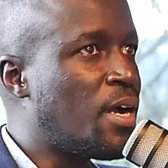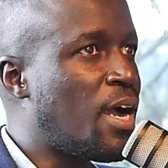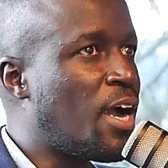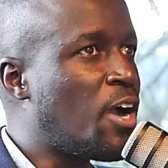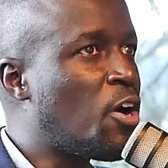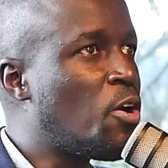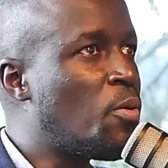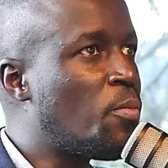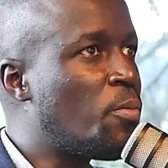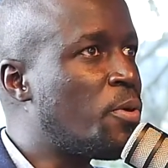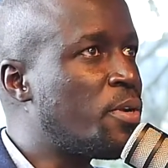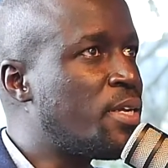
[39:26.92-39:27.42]

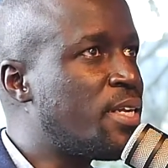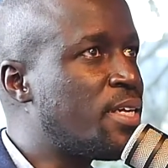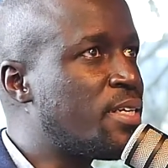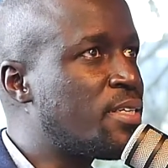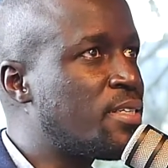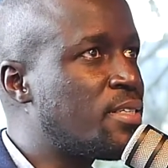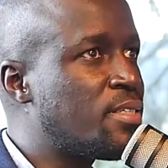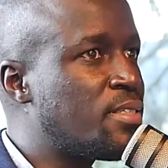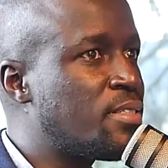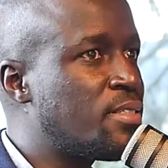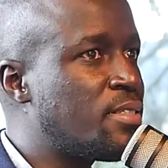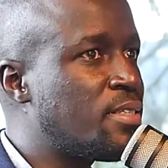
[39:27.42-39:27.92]

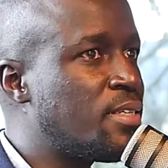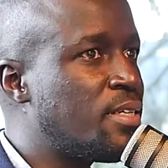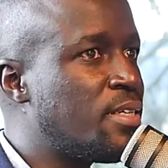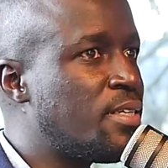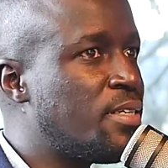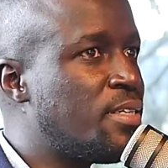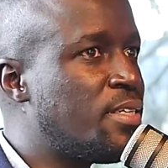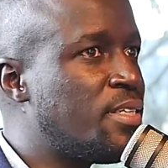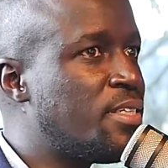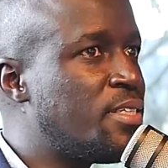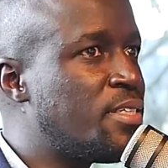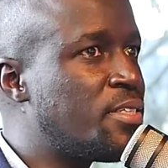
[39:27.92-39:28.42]
accommodate
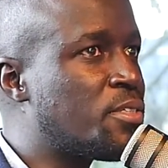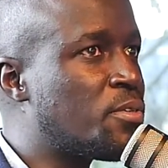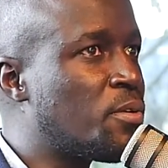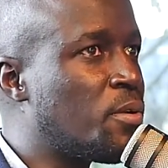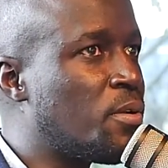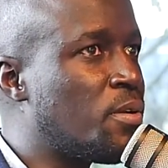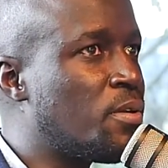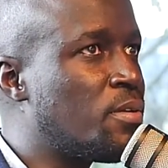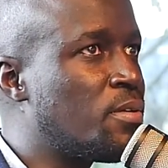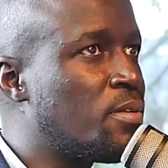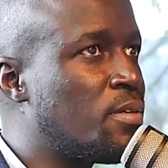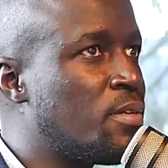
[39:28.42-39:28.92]

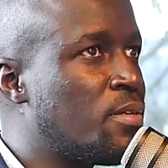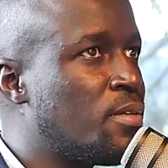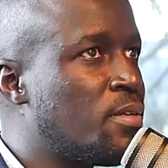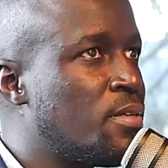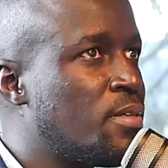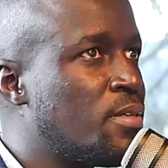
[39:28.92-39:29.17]
digital